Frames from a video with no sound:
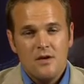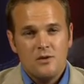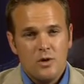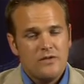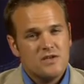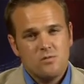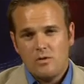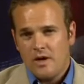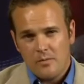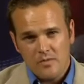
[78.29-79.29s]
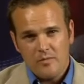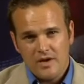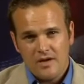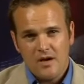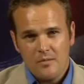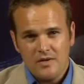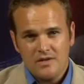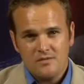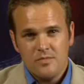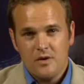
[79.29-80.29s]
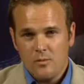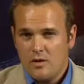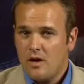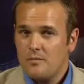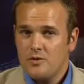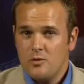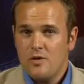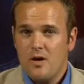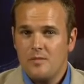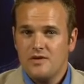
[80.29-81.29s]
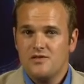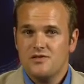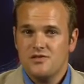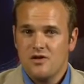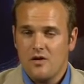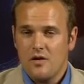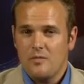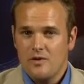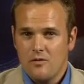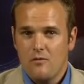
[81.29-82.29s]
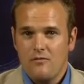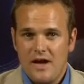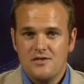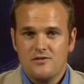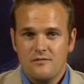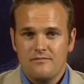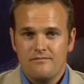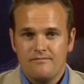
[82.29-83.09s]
Doing this won't help the big companies, but it will help new companies to start up and grow faster.